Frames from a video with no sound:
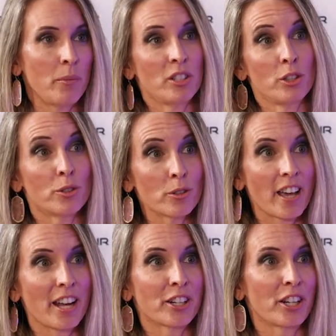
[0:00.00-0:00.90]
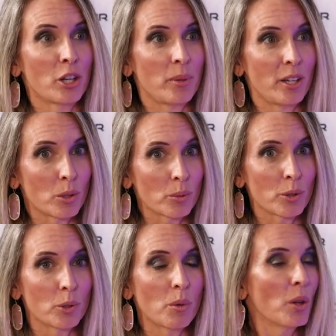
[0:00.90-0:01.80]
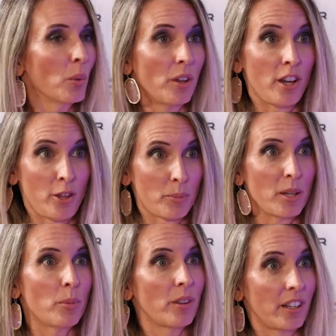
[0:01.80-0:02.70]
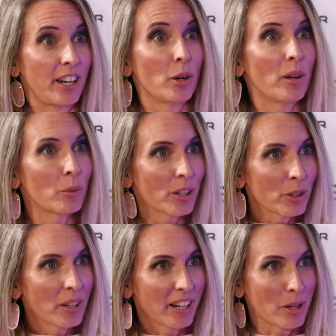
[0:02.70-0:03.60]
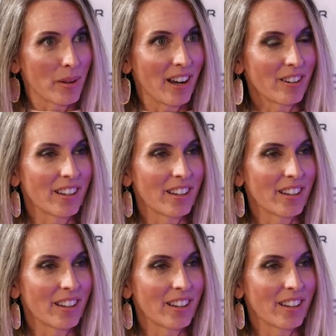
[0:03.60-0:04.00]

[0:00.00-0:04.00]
And when you do that, you're going to be in a room with other people that care about what you care about.